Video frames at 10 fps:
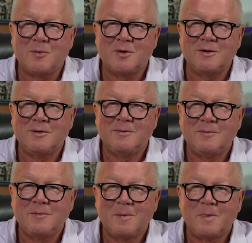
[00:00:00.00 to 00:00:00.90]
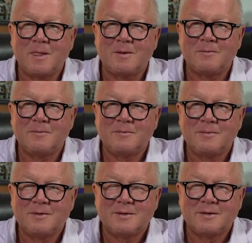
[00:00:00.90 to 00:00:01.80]
I gave some more people a
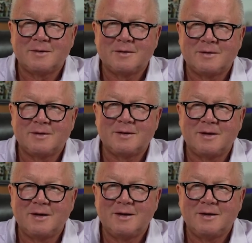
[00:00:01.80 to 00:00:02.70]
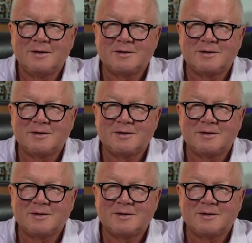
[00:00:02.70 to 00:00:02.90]
chance to take